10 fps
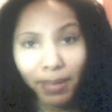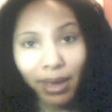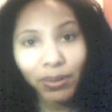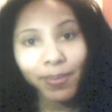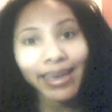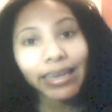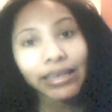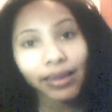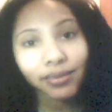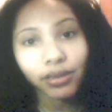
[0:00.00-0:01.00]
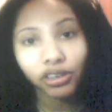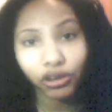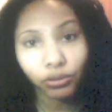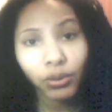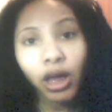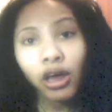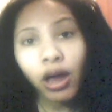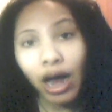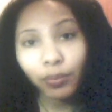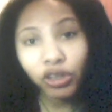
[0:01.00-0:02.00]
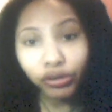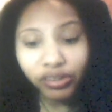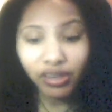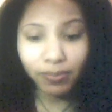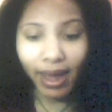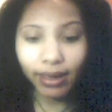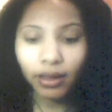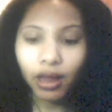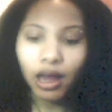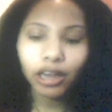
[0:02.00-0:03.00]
maybe making less than you used to make.